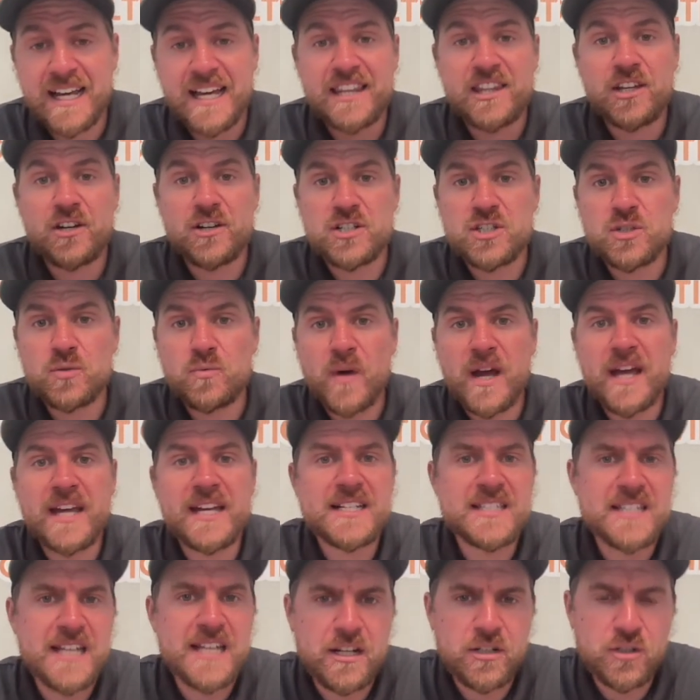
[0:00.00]
there is a way
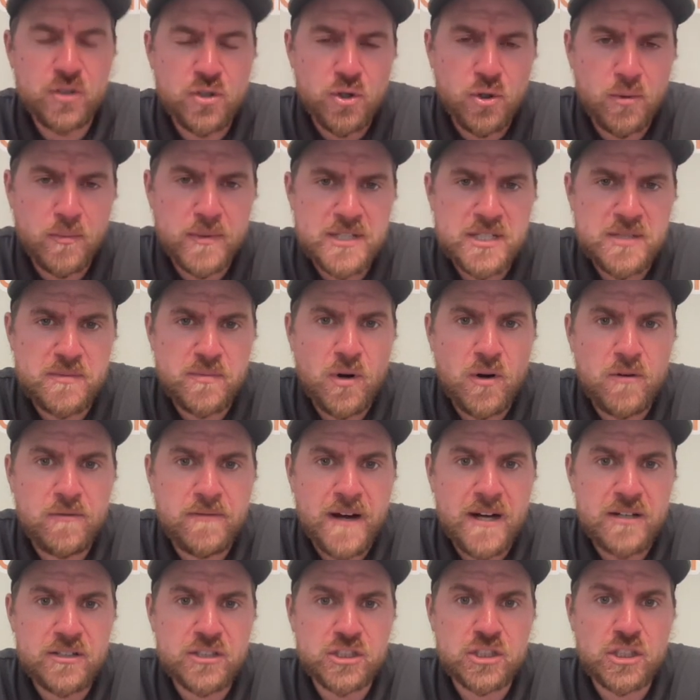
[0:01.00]
inside your Google Business
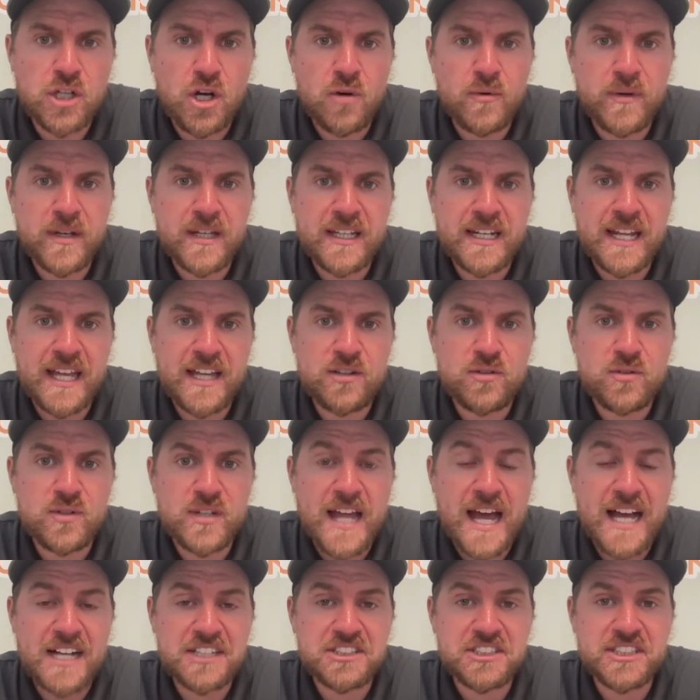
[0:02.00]
profile to go in and you can
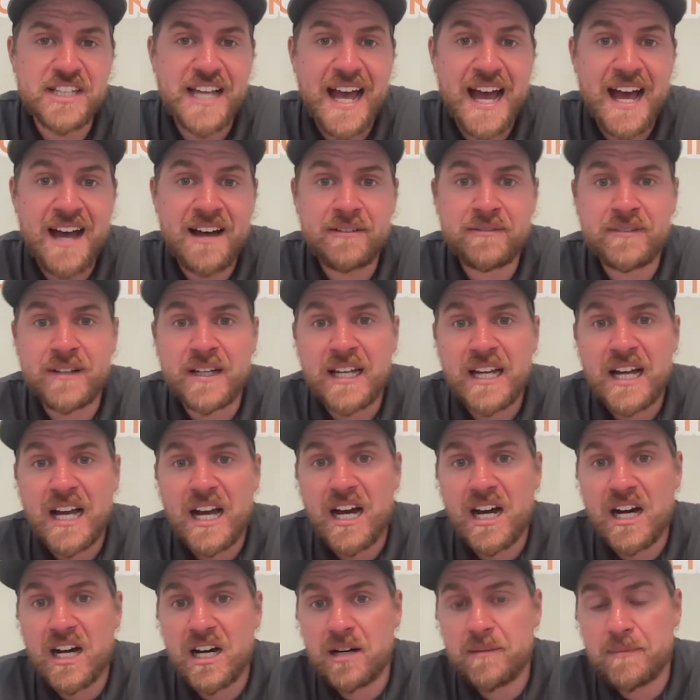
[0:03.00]
actually have
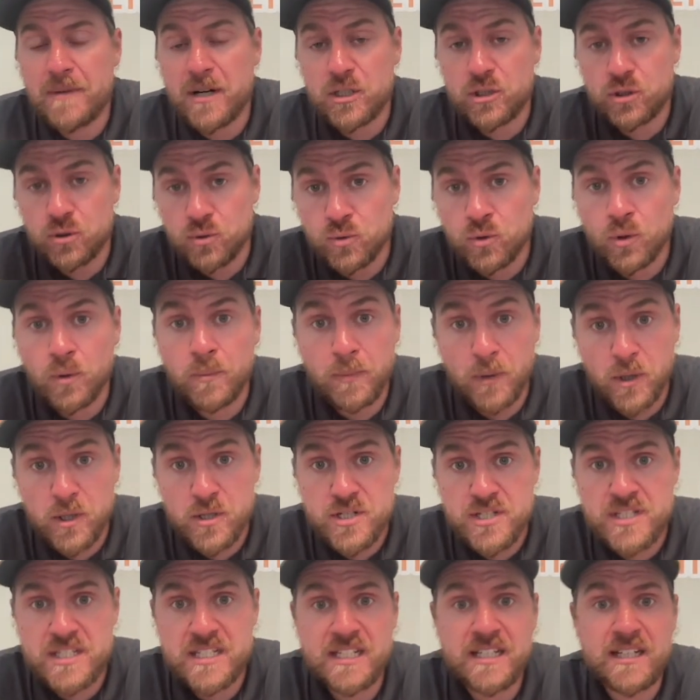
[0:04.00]
um, a Google
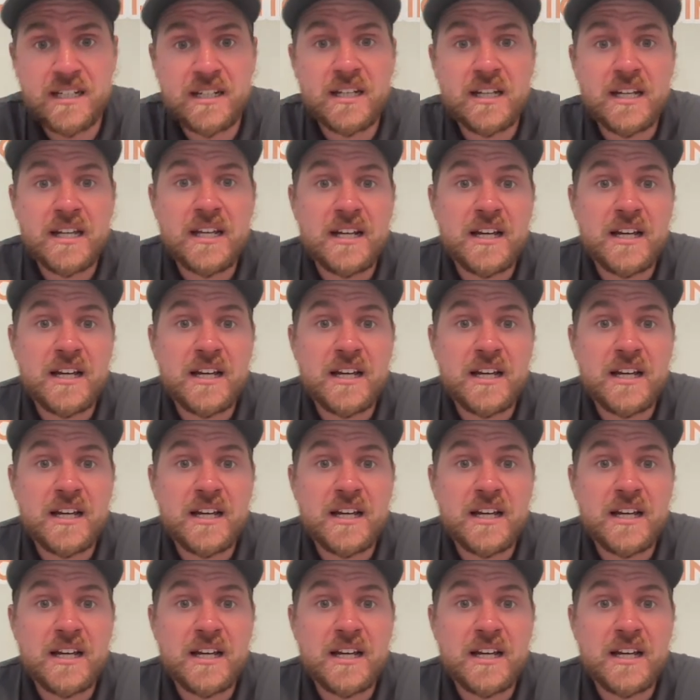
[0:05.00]
person